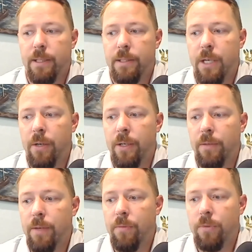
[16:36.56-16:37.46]
going to
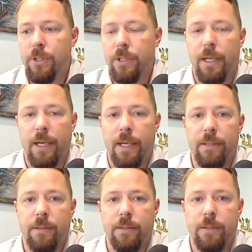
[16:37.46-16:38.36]

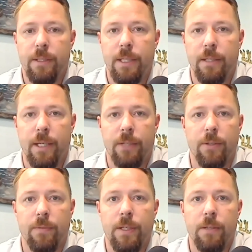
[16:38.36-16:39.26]
revolutionize
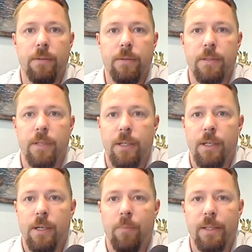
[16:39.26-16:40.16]
electric vehicles,
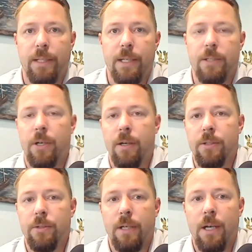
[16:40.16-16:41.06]
but that is
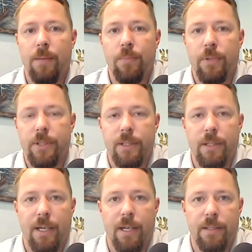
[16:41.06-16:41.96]
hard to accomplish in the
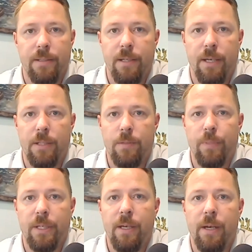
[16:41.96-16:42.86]
United States
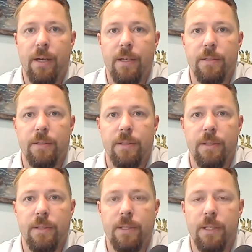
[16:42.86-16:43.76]
because
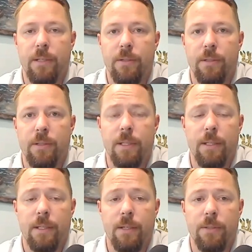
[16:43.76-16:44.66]

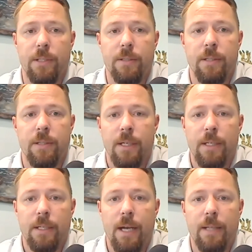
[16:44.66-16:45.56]
there's just
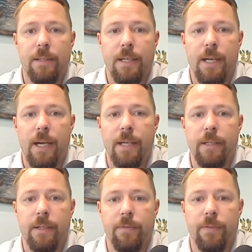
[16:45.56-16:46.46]
not the kind
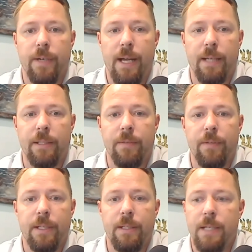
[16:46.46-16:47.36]
of
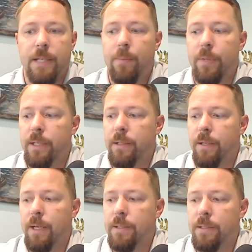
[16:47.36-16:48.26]
activity that's happening in the
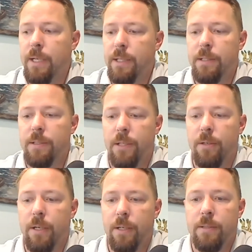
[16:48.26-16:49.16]
United States as there
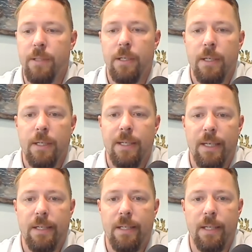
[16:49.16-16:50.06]
is
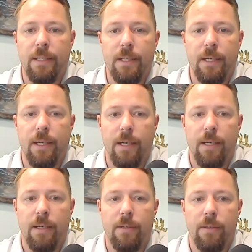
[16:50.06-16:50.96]
in India